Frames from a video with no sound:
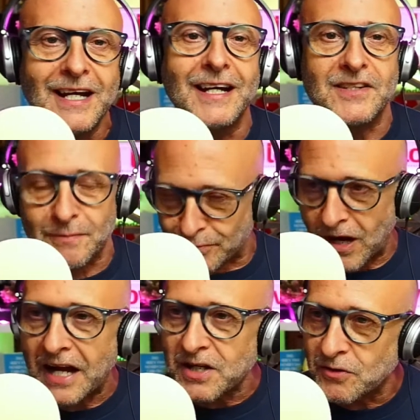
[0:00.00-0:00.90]
It's a
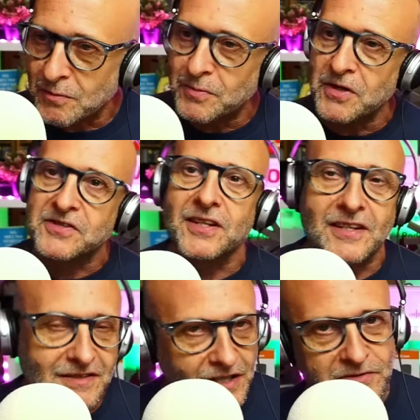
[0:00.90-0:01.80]
brand new computer.
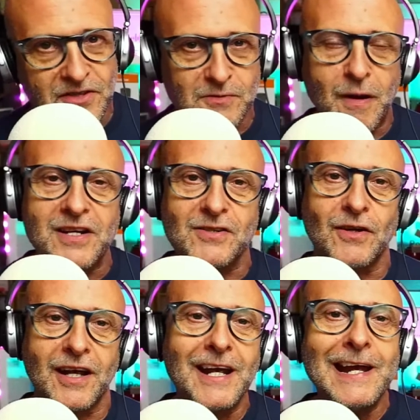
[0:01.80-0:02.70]
There's loads of space on it.